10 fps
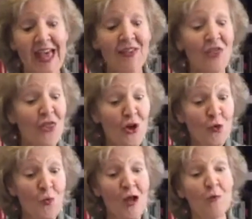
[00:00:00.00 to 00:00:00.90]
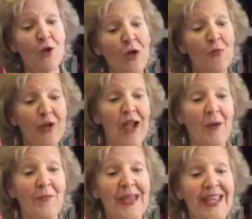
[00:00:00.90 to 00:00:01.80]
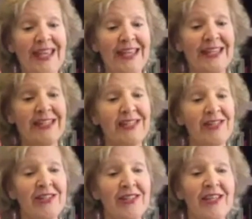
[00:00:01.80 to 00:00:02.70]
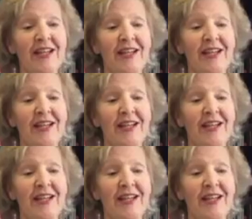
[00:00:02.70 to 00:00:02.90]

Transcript: And the third one we're going to bring up is